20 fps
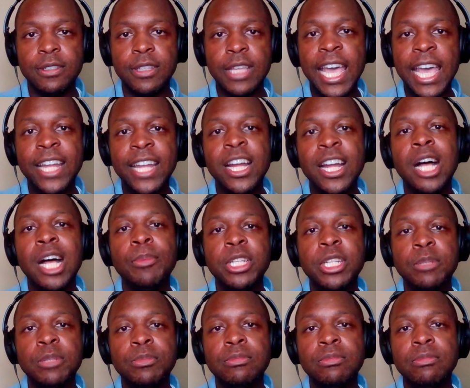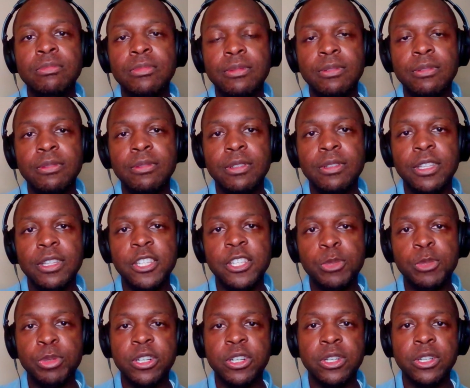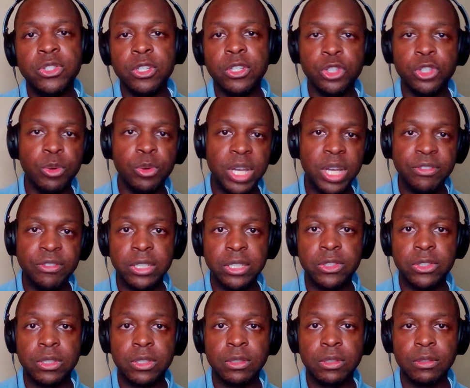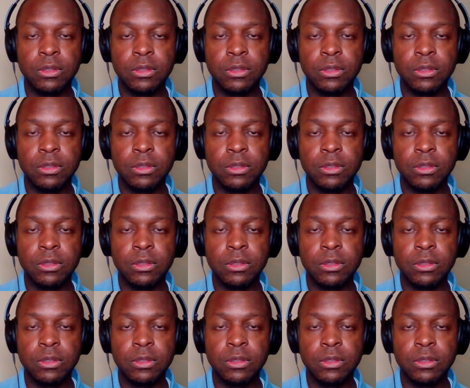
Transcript: ad hominem is because there's no evidence.